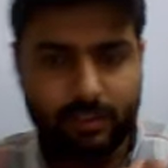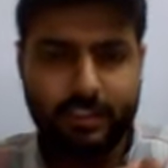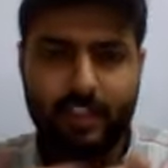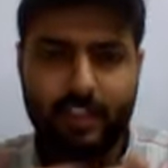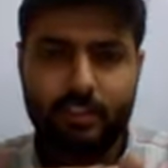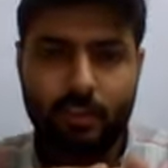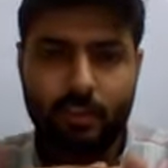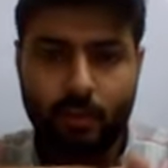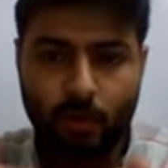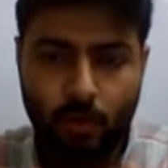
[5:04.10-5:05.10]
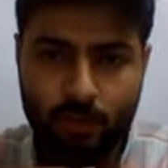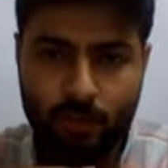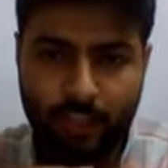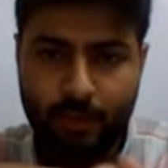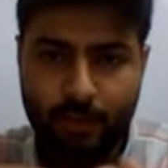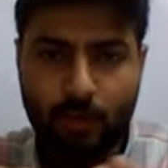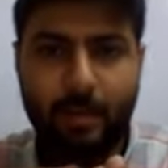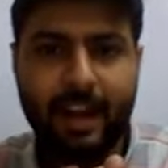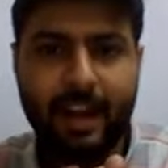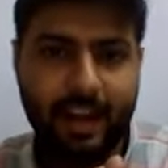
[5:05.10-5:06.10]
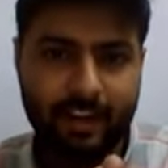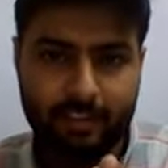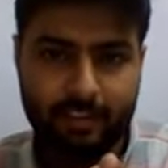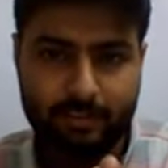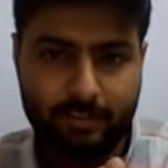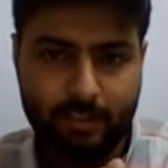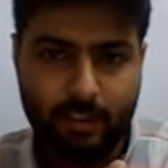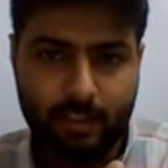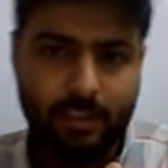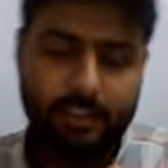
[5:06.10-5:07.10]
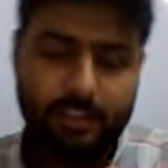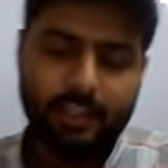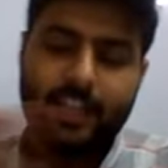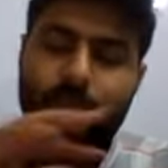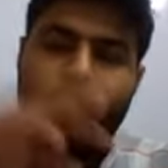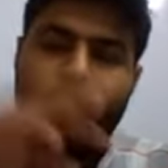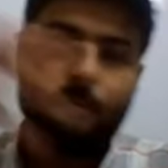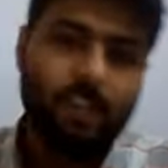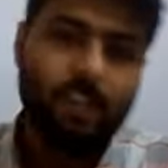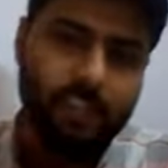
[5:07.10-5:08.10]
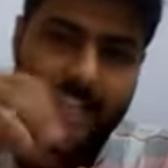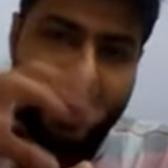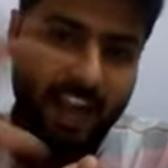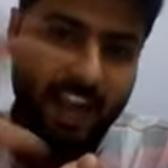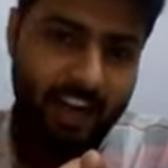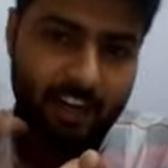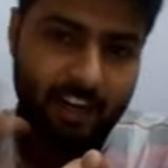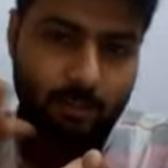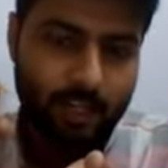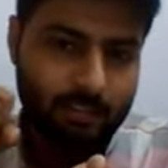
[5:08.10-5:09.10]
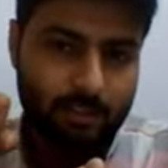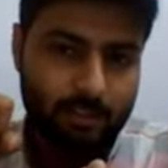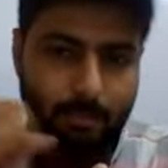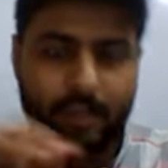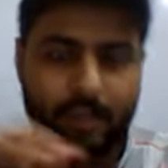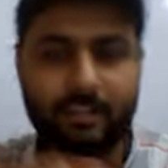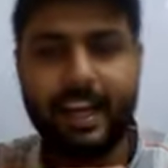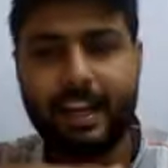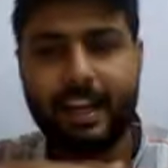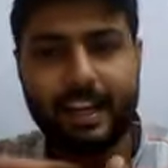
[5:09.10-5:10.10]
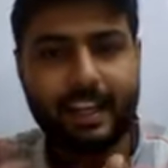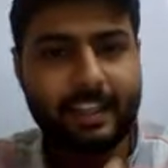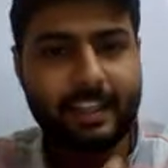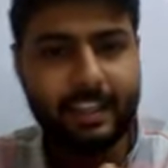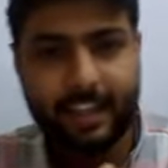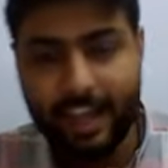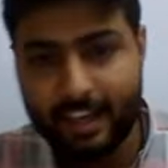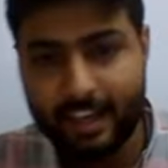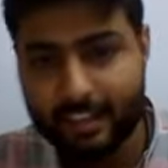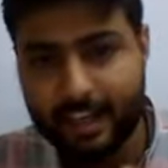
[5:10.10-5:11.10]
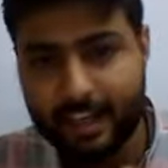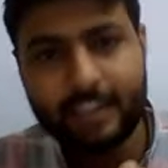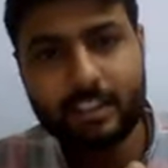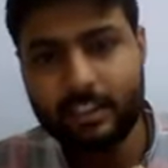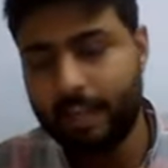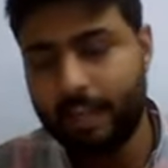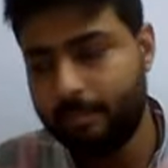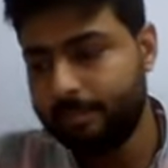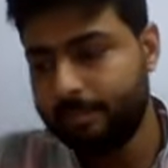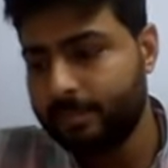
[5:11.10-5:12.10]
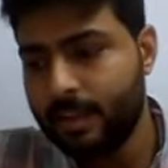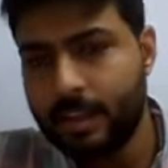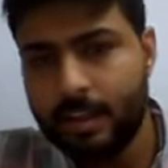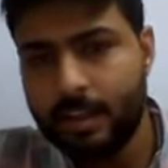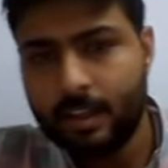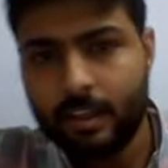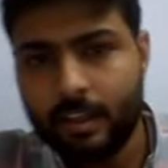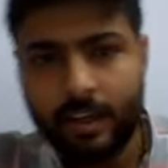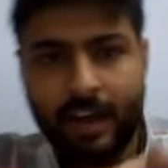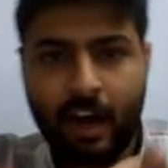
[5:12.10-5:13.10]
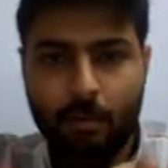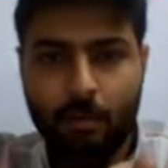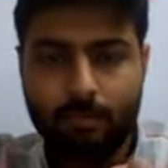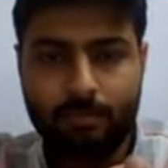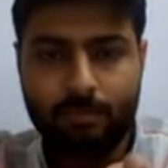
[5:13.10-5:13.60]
there is no thing on my hand. There is obviously air around us, but we are neglecting air at this time. Now,